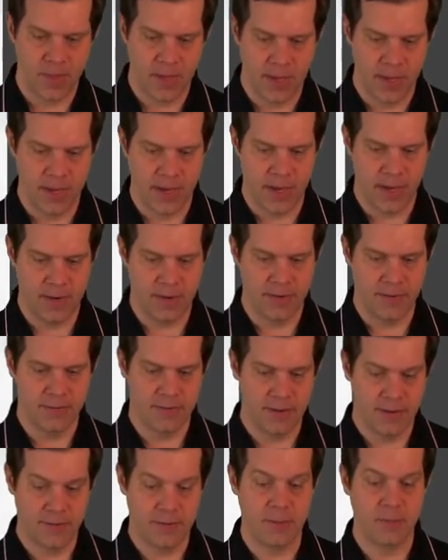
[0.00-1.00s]
and
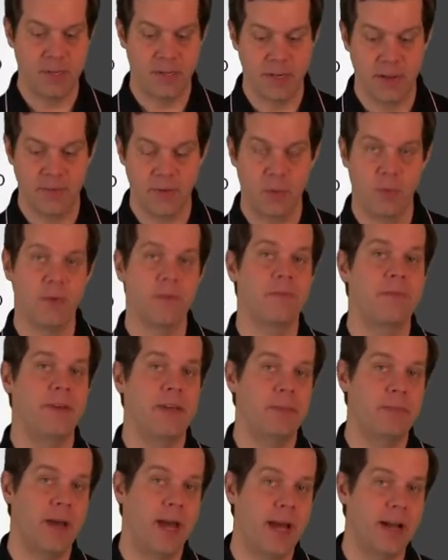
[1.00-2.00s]
something definitely where
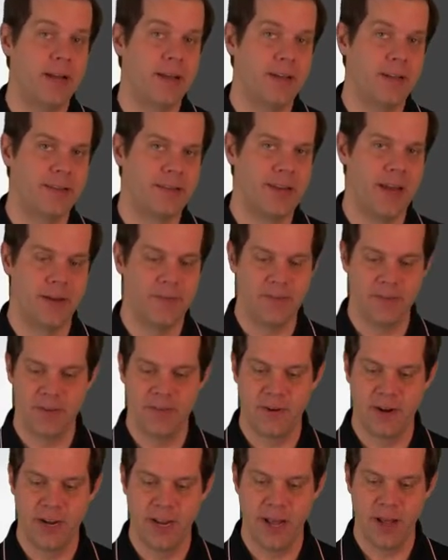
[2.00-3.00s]
feedback is definitely
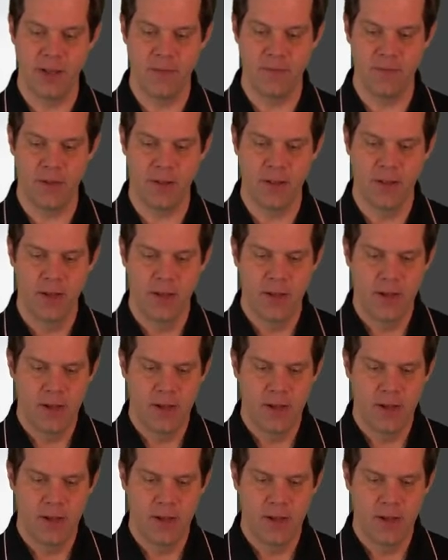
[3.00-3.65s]
very helpful.